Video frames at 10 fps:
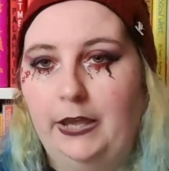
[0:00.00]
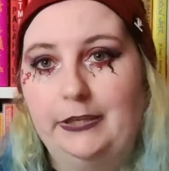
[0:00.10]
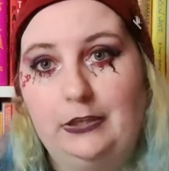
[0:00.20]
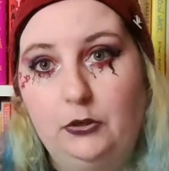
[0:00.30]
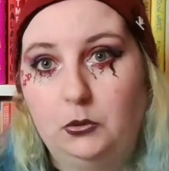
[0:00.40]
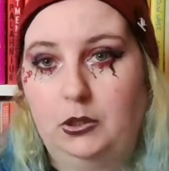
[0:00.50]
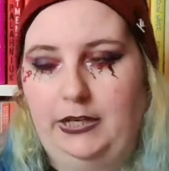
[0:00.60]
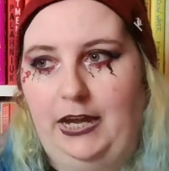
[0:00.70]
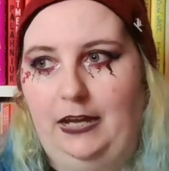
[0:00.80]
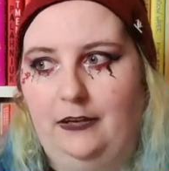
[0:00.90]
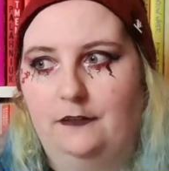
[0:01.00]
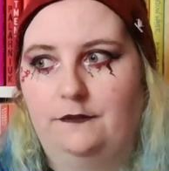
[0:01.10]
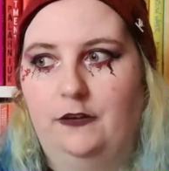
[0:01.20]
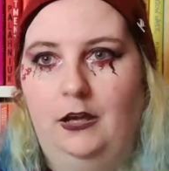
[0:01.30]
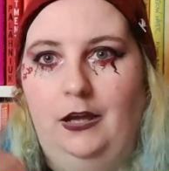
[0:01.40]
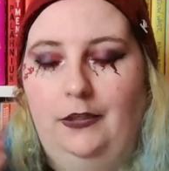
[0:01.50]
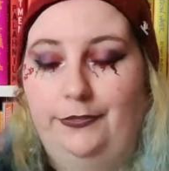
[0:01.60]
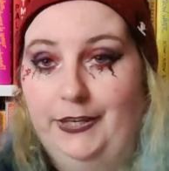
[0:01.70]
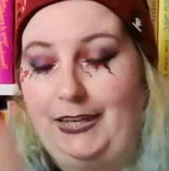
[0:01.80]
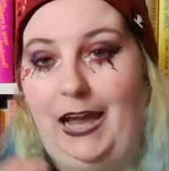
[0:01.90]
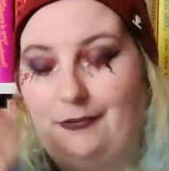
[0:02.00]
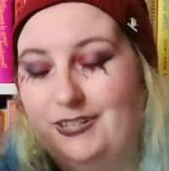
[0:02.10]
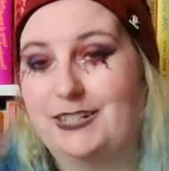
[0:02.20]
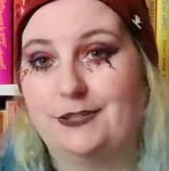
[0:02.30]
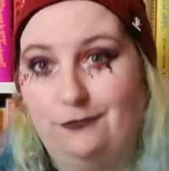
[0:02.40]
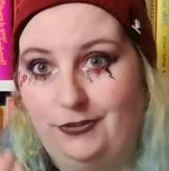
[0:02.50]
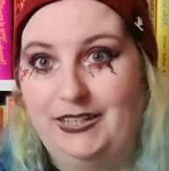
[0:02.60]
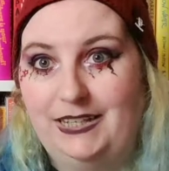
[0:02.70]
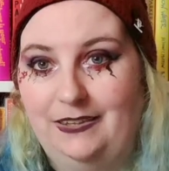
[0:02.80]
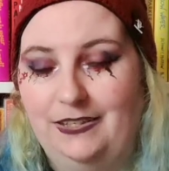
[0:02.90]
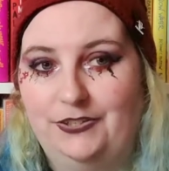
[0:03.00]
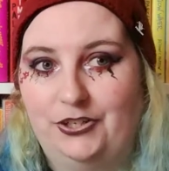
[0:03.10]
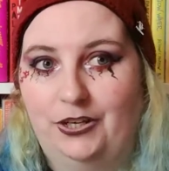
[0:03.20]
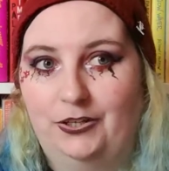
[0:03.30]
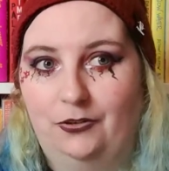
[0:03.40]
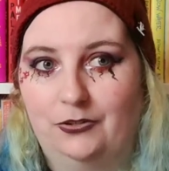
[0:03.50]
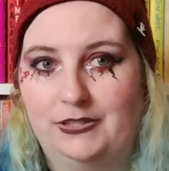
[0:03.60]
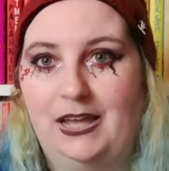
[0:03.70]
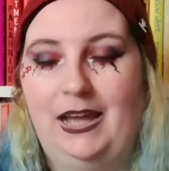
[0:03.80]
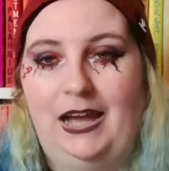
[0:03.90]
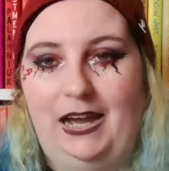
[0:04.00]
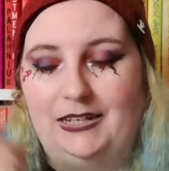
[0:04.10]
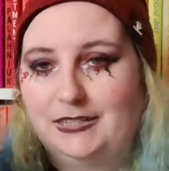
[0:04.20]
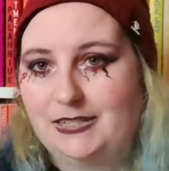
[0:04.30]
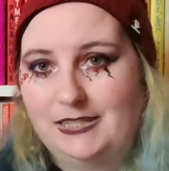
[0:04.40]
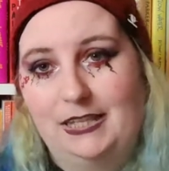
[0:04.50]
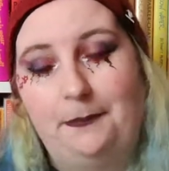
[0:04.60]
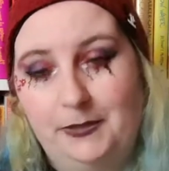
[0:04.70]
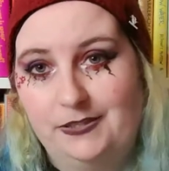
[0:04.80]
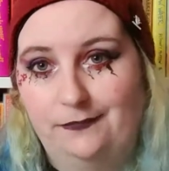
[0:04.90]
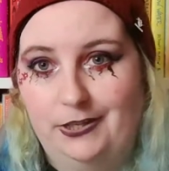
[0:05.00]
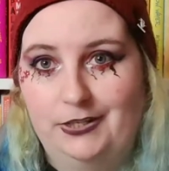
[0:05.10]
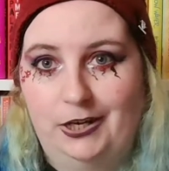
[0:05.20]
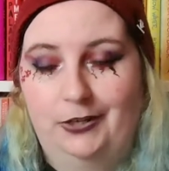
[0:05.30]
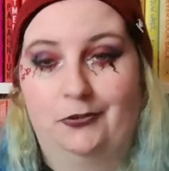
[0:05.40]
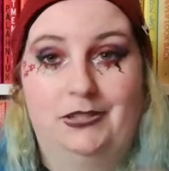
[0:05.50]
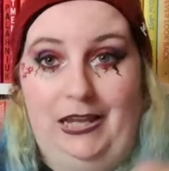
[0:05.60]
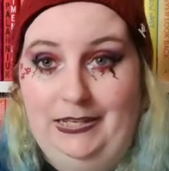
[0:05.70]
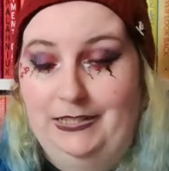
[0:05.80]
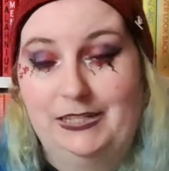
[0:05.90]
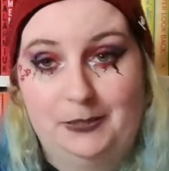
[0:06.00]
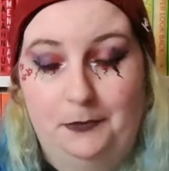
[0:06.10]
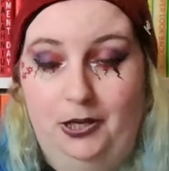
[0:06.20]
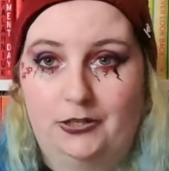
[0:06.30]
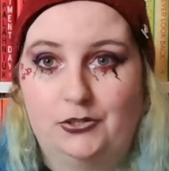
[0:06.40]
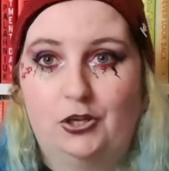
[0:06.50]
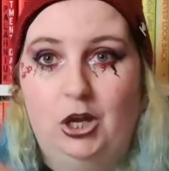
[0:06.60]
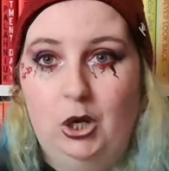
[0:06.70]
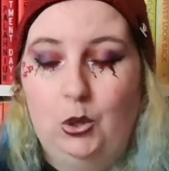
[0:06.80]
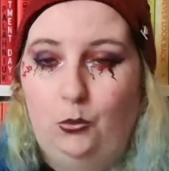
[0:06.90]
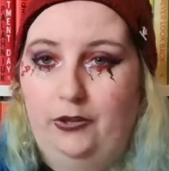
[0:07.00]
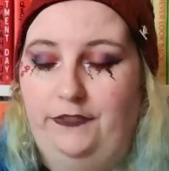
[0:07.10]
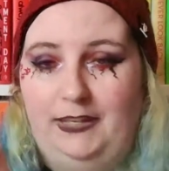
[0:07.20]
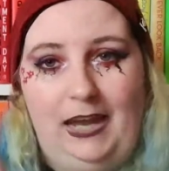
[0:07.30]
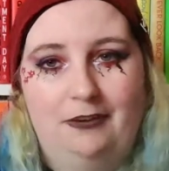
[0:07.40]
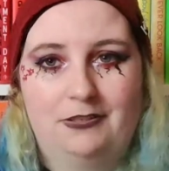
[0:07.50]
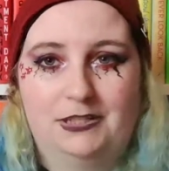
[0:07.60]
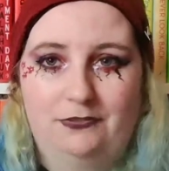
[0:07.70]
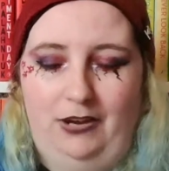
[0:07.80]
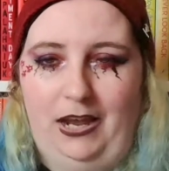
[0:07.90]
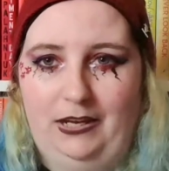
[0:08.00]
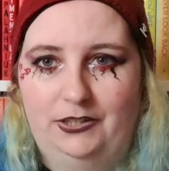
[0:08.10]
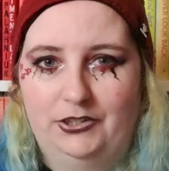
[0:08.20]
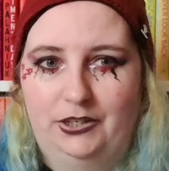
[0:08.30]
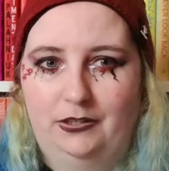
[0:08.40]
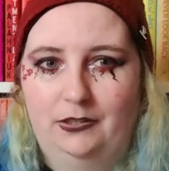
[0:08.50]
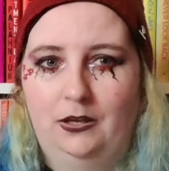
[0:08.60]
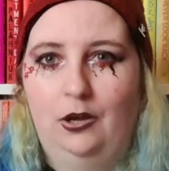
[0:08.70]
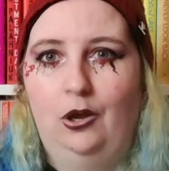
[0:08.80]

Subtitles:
you could have the characters reading these journals and snippets of the journals interspersed with the character's reaction.